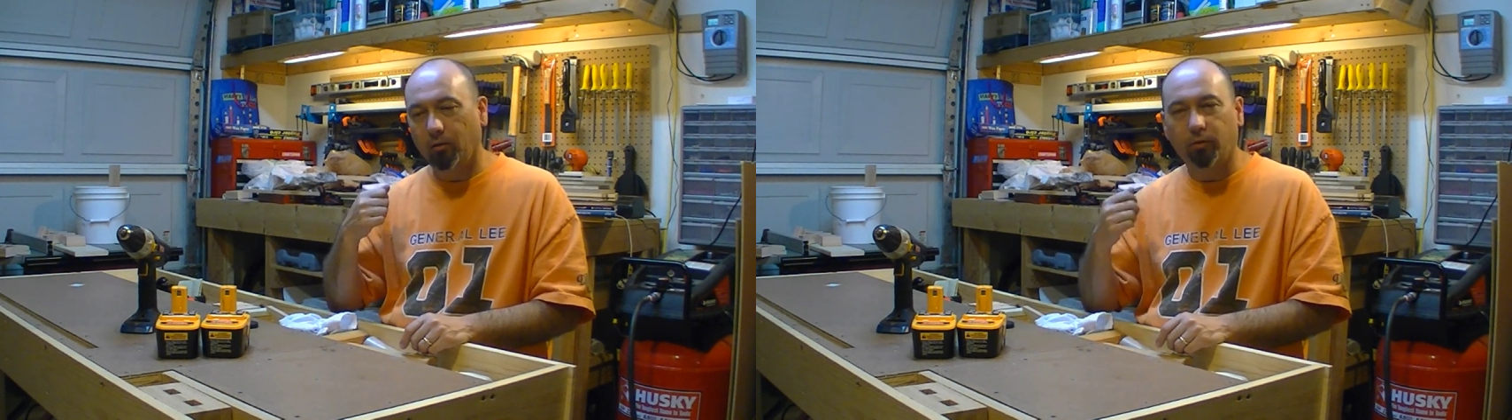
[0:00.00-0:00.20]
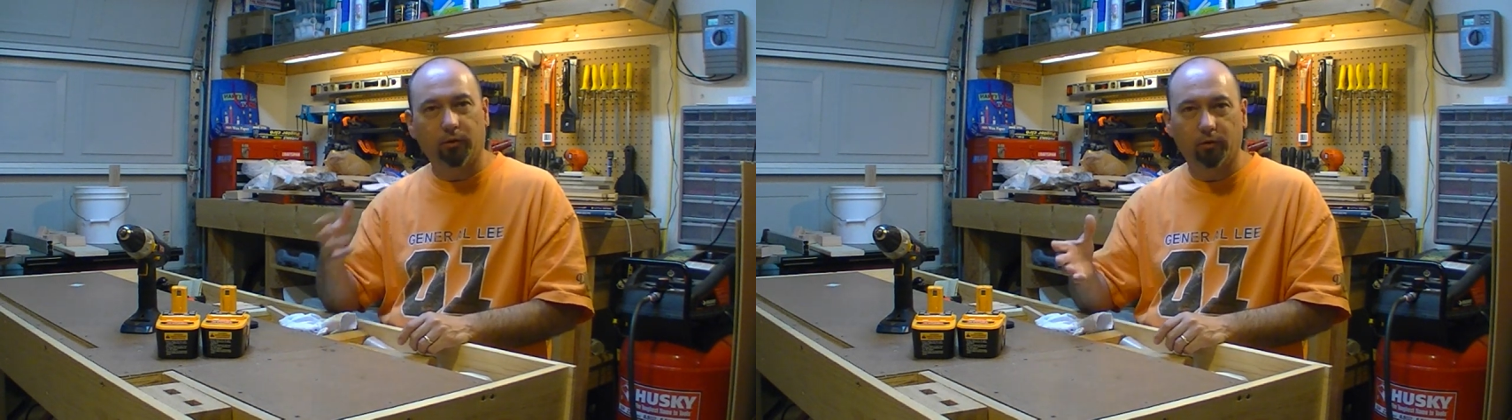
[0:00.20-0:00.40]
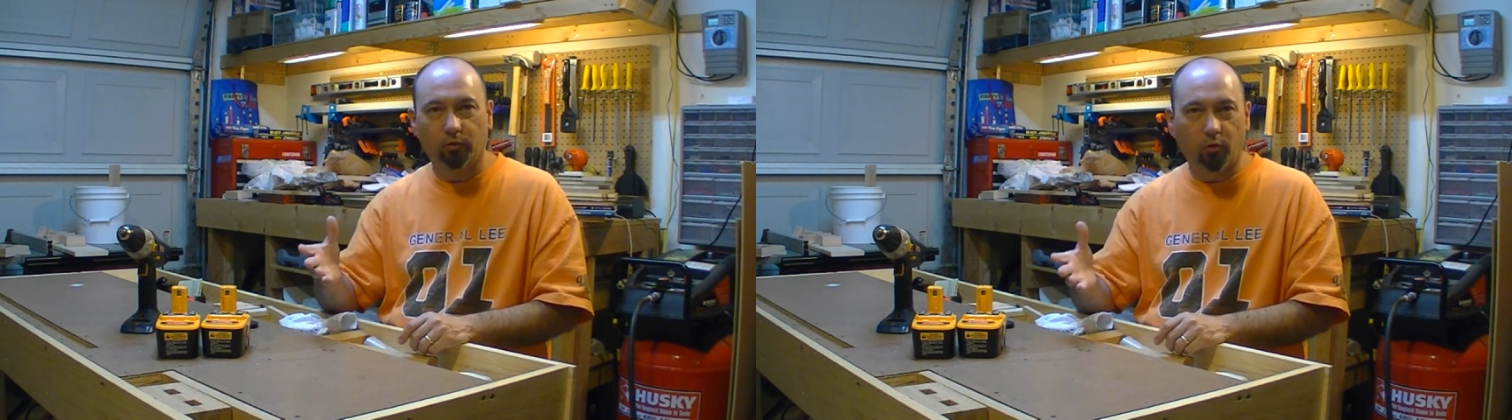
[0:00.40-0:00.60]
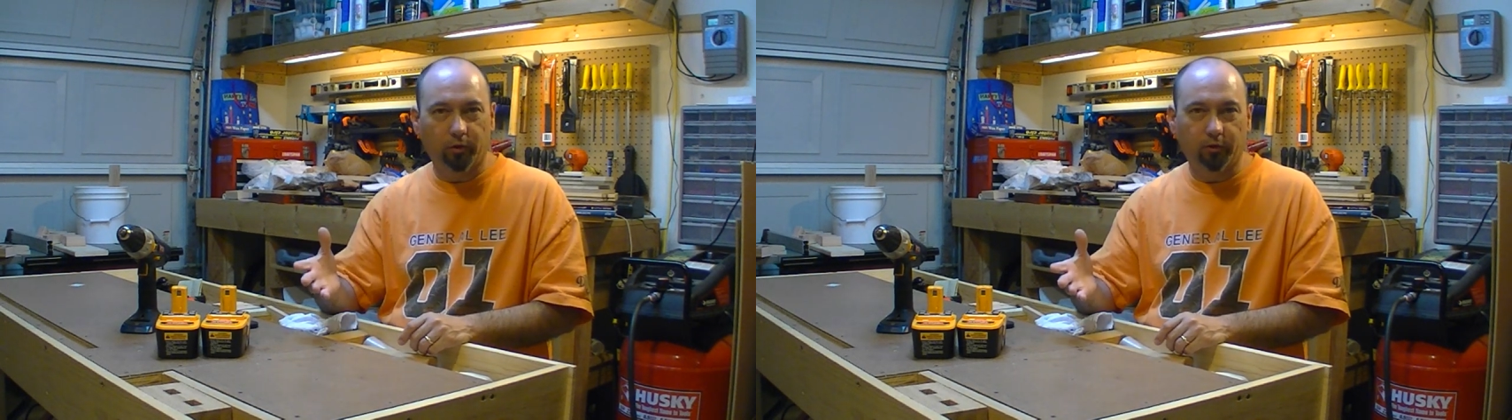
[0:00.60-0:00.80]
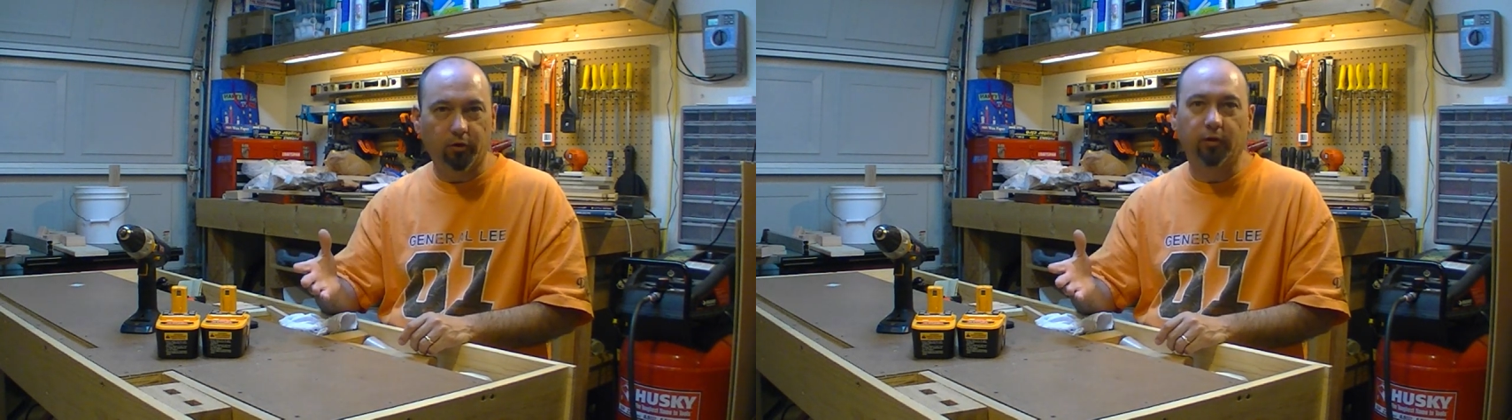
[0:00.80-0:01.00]
with the little
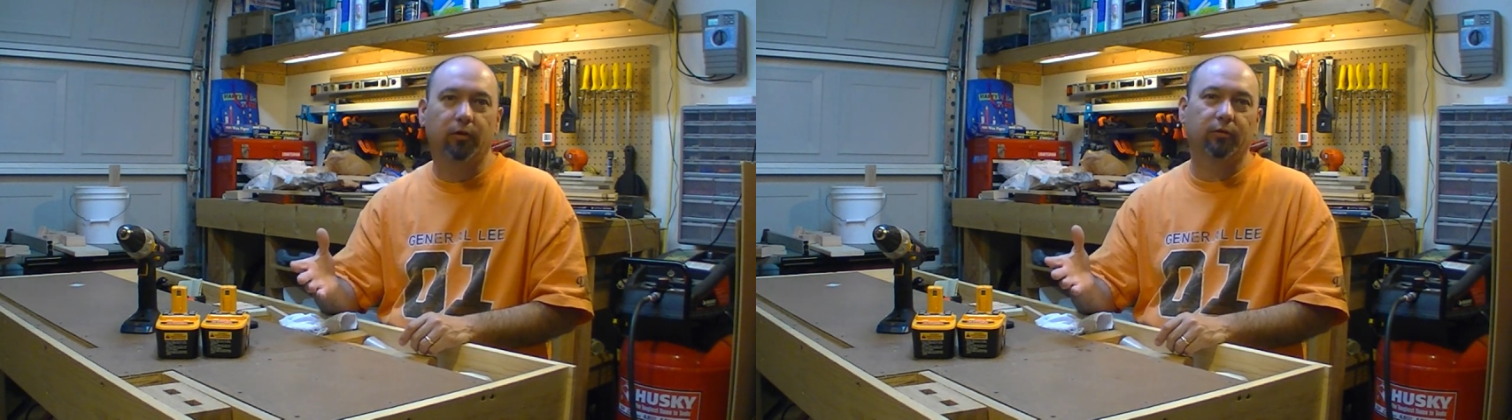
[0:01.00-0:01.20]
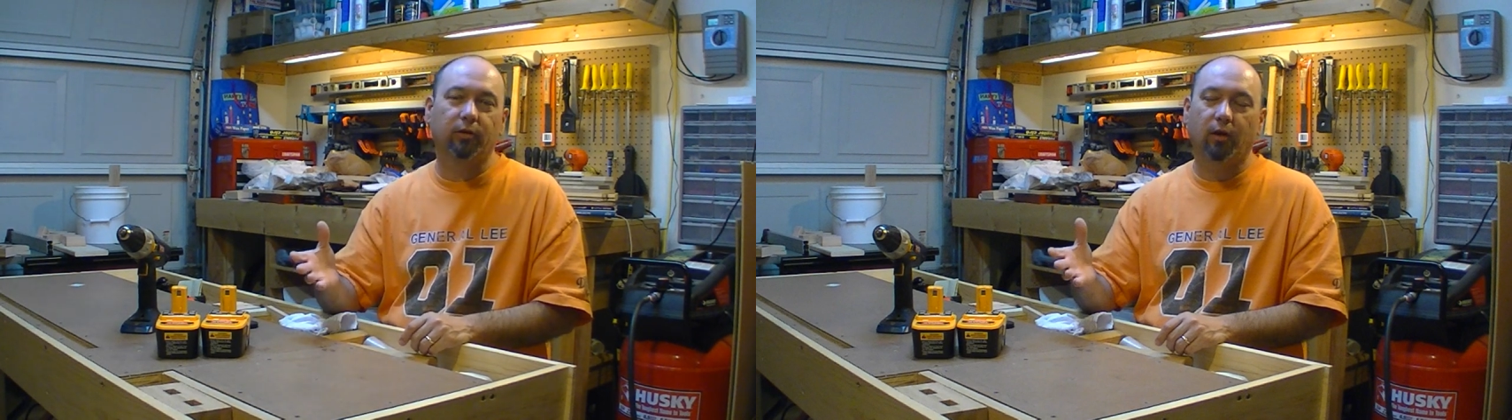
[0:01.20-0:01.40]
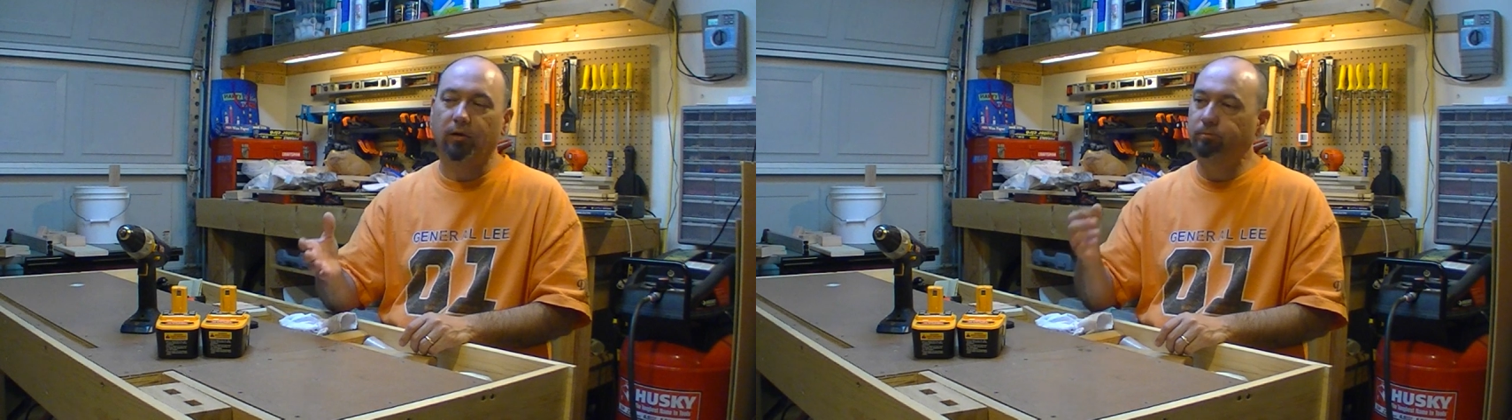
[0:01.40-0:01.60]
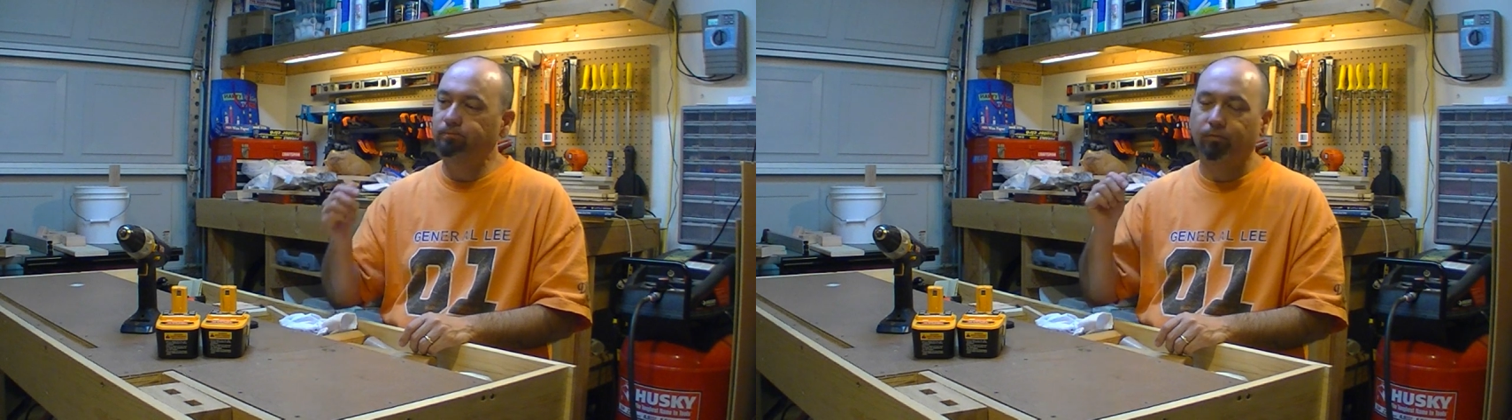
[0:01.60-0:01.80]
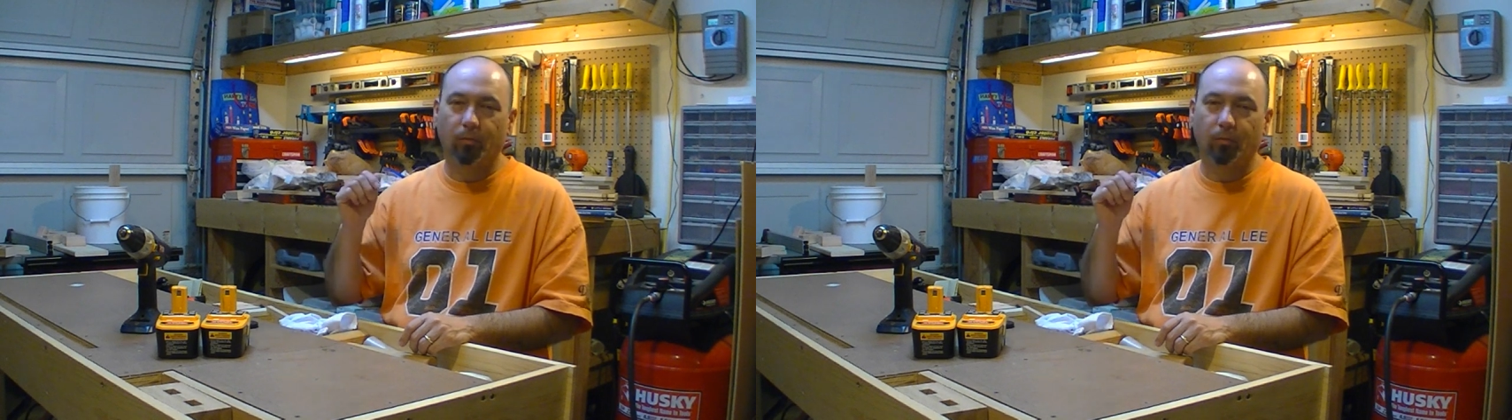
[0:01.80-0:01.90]
cordless circular saw.